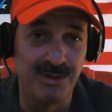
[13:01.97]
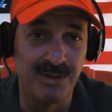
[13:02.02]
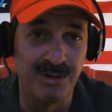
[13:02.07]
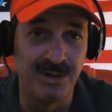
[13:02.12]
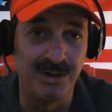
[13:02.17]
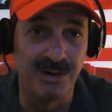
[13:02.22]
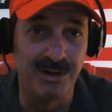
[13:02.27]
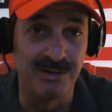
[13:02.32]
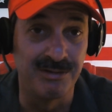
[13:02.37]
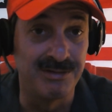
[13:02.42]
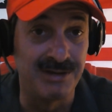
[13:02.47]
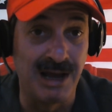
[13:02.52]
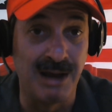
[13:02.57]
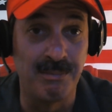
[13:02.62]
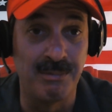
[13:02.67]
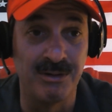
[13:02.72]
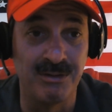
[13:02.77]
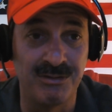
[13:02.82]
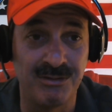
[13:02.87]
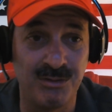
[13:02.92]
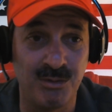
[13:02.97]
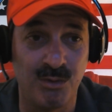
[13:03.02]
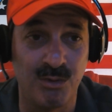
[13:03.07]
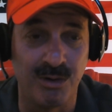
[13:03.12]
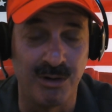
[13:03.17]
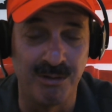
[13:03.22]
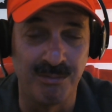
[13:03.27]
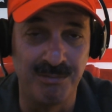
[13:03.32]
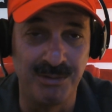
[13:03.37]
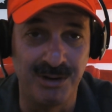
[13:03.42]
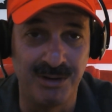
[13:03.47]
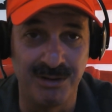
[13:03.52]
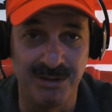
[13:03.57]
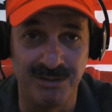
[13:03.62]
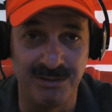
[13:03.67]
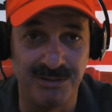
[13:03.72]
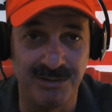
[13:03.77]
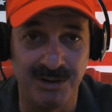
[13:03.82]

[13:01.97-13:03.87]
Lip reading: are going to stop at a store because,